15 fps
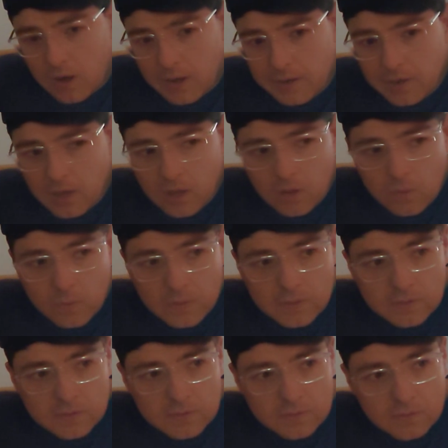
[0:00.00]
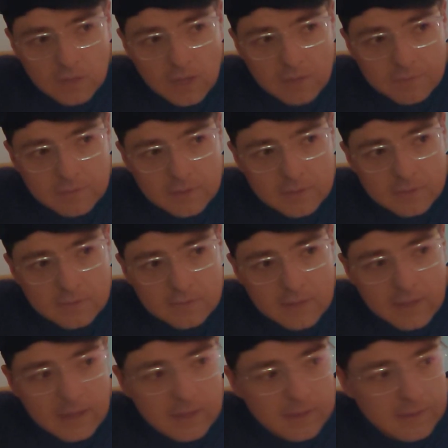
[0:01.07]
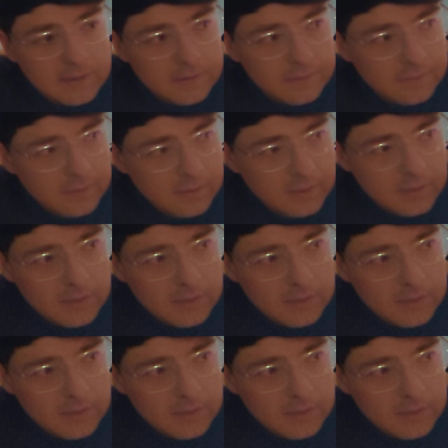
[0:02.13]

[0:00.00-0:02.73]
I know and love and that, and then